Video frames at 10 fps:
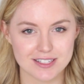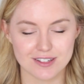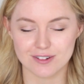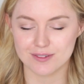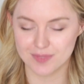
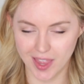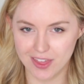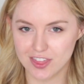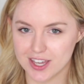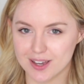So
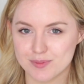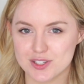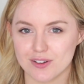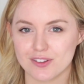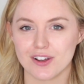I think I'm
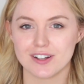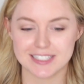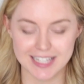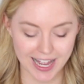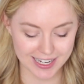sold on
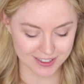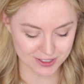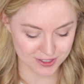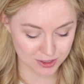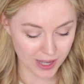the
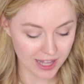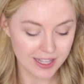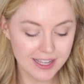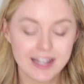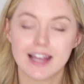highlighter as well.